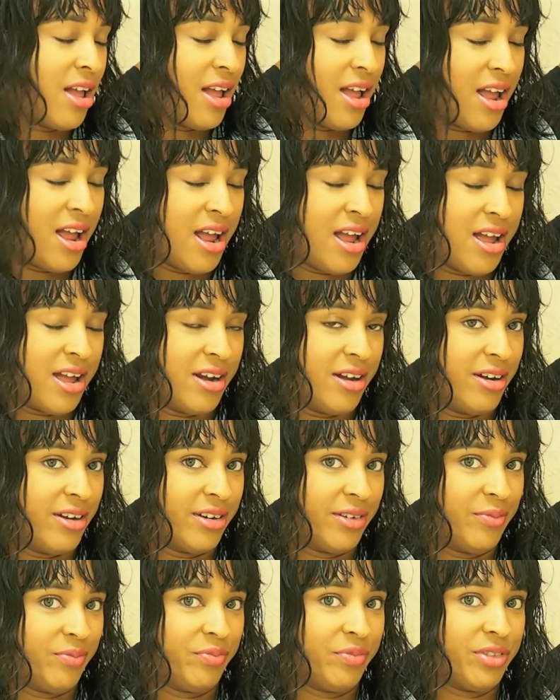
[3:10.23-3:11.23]
and
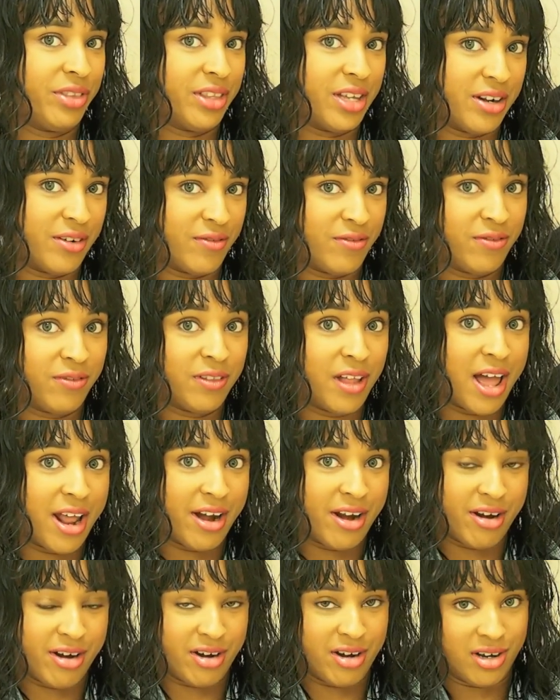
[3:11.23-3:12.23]
then flat
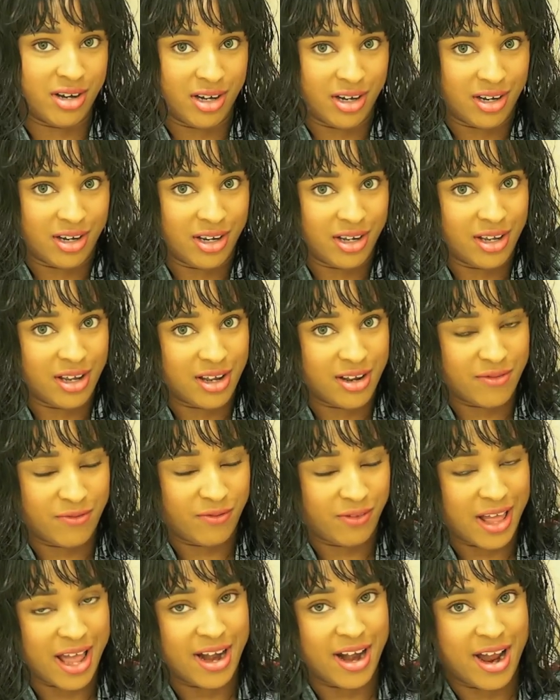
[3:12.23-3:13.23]

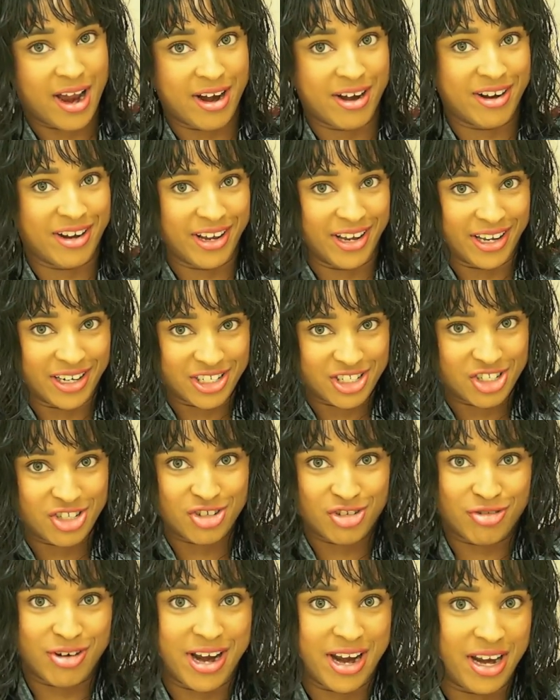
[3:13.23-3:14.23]
ironing it
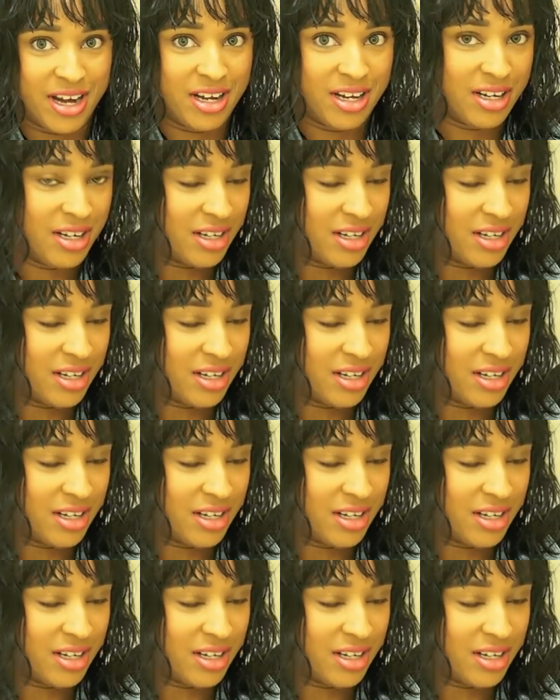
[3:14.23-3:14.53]
straight.